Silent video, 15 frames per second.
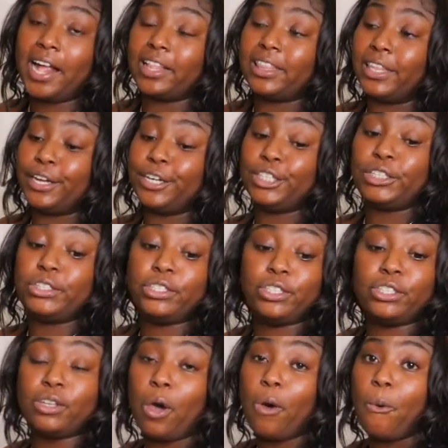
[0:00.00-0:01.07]
They're
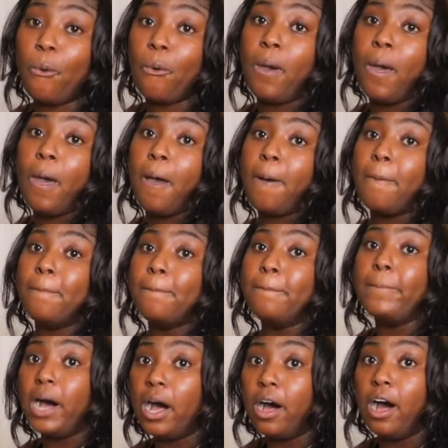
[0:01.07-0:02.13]
so
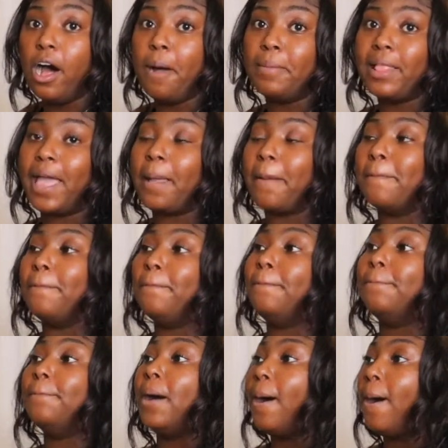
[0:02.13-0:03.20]
bomb, like
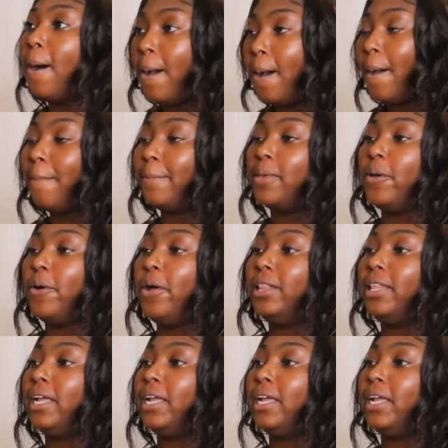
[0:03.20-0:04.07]
bomb, y'all.